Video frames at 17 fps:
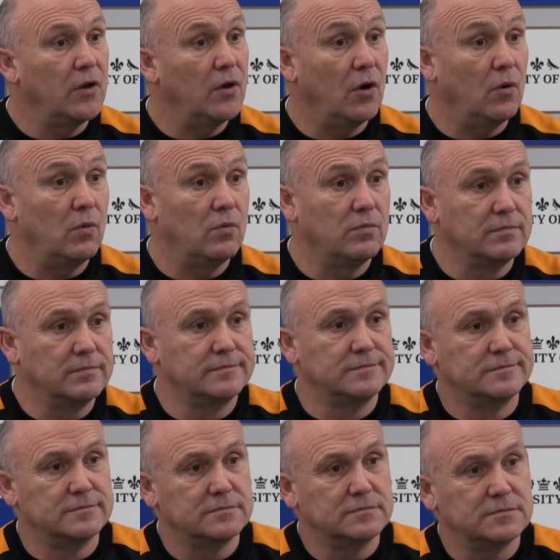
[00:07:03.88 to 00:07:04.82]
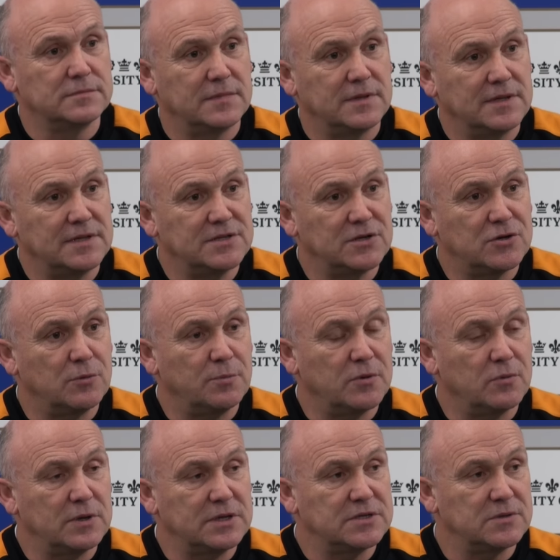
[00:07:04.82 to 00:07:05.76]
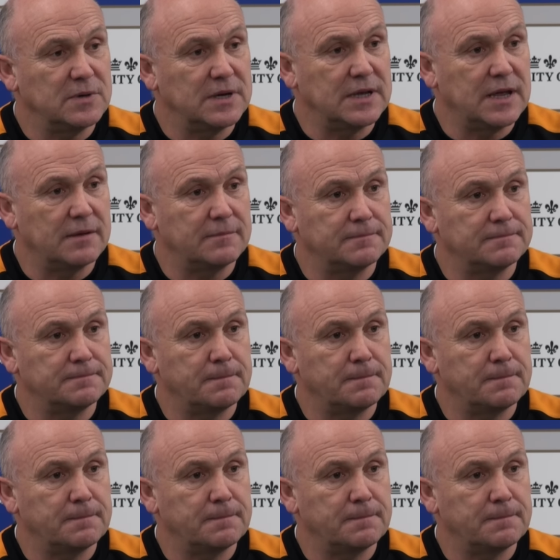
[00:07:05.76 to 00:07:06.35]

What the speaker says: No, he's a couple of weeks away yet.